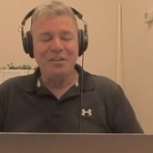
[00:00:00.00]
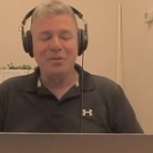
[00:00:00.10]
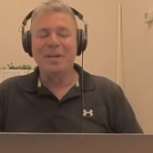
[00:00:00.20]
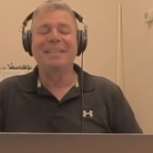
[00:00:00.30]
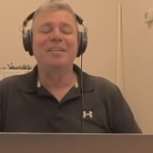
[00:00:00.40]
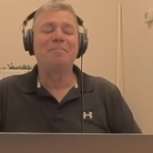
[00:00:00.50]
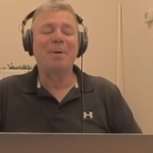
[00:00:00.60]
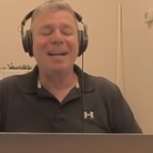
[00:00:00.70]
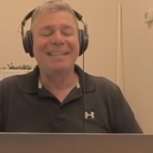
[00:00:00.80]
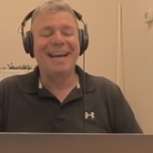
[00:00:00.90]
So get this,
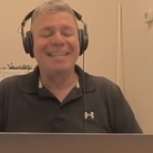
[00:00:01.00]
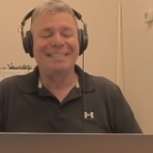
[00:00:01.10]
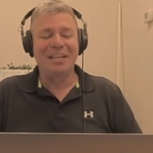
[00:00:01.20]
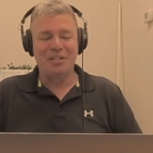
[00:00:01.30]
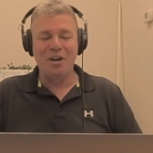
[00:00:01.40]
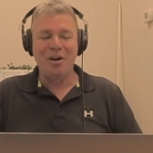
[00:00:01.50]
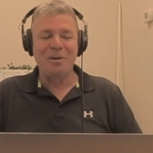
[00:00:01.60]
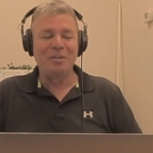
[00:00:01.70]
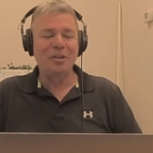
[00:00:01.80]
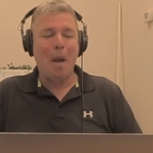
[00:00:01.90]
podcast
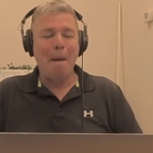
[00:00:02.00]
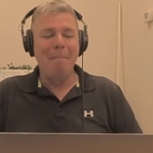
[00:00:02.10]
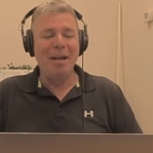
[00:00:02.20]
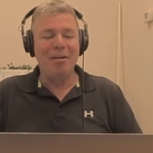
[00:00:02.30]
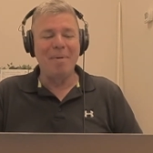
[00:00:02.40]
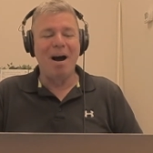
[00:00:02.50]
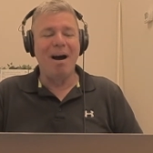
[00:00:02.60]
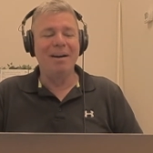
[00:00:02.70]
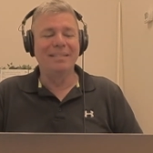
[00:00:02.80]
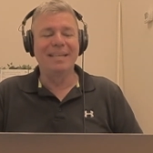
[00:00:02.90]
listeners. Bill
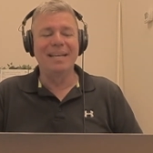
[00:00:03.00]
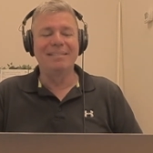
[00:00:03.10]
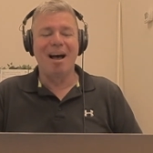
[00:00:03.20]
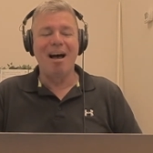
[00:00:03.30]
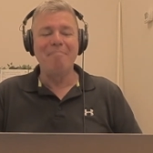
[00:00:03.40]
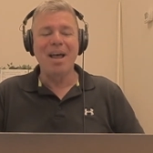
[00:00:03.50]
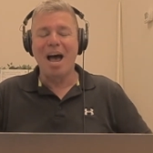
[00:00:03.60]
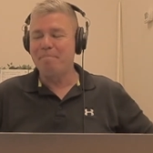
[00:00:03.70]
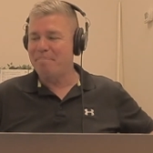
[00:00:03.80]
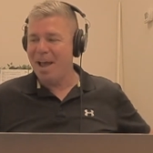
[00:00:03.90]
Maher says, I'm
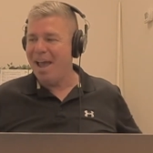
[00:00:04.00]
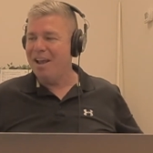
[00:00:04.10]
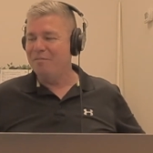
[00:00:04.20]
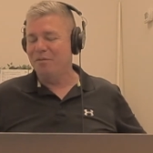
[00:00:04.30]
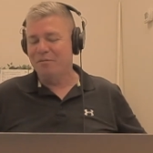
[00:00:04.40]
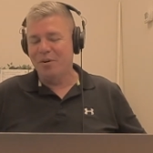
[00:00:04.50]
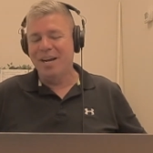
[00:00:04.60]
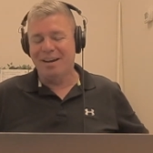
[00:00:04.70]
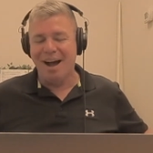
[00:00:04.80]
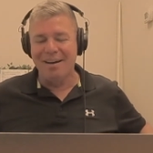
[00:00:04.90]
not paying for
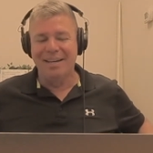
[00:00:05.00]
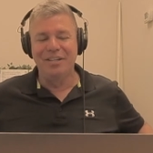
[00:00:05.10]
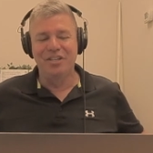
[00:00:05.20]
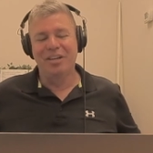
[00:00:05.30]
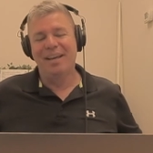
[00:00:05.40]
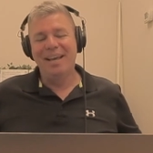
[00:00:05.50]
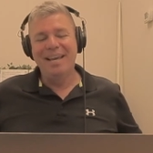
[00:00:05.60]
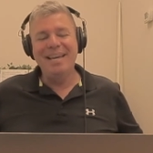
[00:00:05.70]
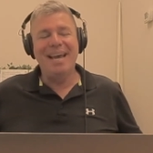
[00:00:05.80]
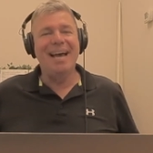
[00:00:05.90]
free college.
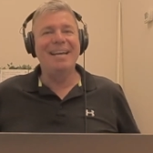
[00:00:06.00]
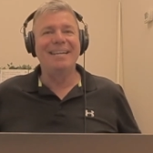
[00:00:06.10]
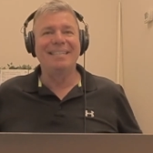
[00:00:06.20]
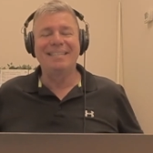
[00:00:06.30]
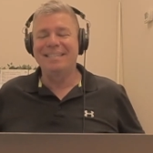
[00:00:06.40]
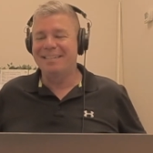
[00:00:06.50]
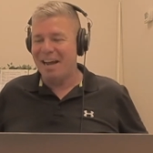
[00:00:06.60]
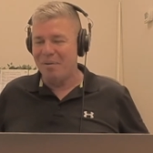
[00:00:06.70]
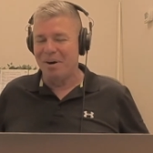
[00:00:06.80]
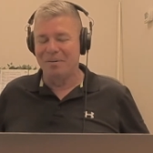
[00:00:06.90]
He had an
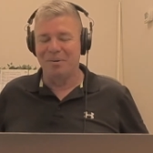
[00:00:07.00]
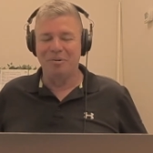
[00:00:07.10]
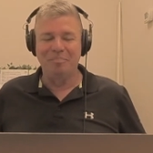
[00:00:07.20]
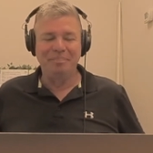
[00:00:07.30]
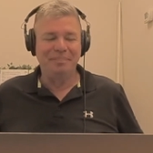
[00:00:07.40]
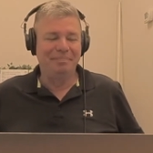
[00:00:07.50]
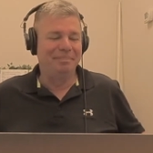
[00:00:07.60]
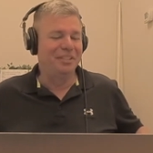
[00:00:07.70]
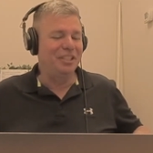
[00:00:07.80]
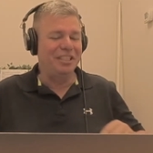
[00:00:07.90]
hysterical,
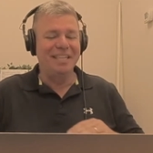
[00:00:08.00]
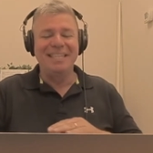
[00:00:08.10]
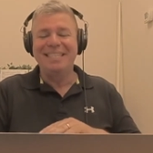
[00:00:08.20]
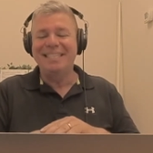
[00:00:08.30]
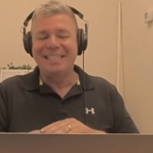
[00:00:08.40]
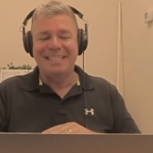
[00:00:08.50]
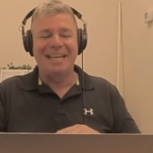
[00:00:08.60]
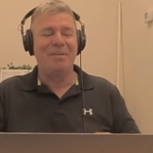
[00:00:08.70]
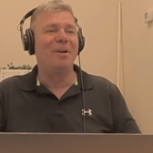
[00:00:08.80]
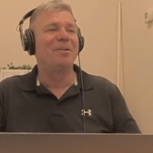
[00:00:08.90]
just an
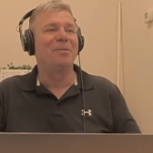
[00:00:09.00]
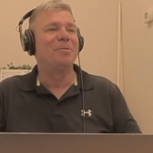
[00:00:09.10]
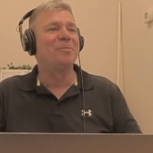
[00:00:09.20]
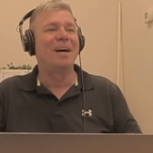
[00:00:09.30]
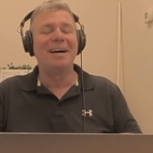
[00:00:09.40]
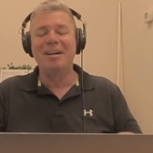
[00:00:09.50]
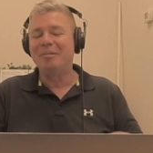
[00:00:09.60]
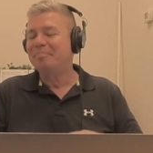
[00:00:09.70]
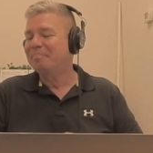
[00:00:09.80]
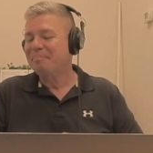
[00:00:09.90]

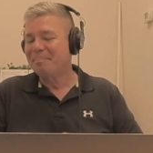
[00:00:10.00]
hysterical